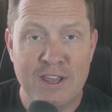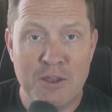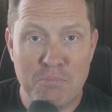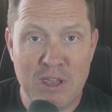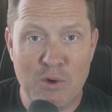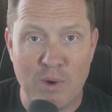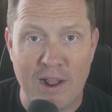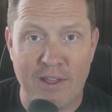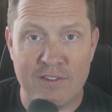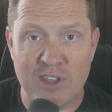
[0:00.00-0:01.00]
Meanwhile,
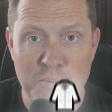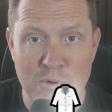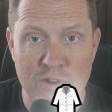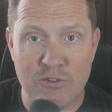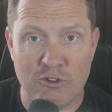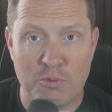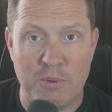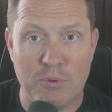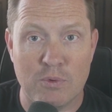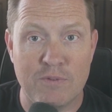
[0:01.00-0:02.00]
a separate research
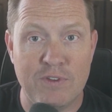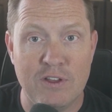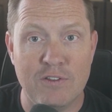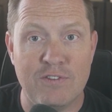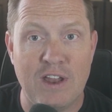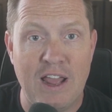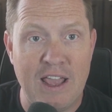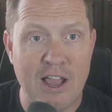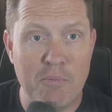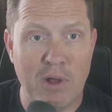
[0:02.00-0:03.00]
paper reveals that A
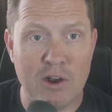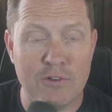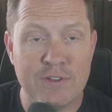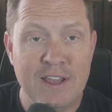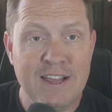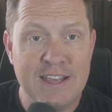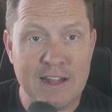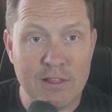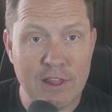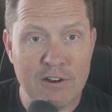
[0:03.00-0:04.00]
I models
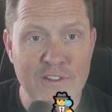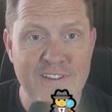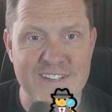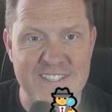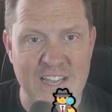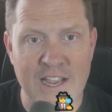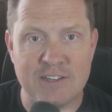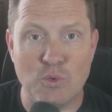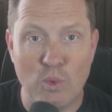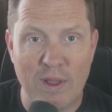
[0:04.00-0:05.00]
can literally detect
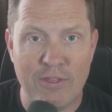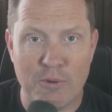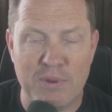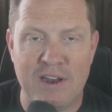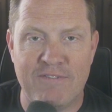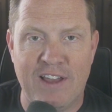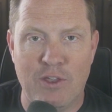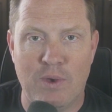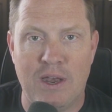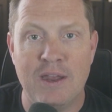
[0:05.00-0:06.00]
when they're being
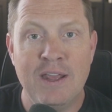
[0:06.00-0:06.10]
evaluated,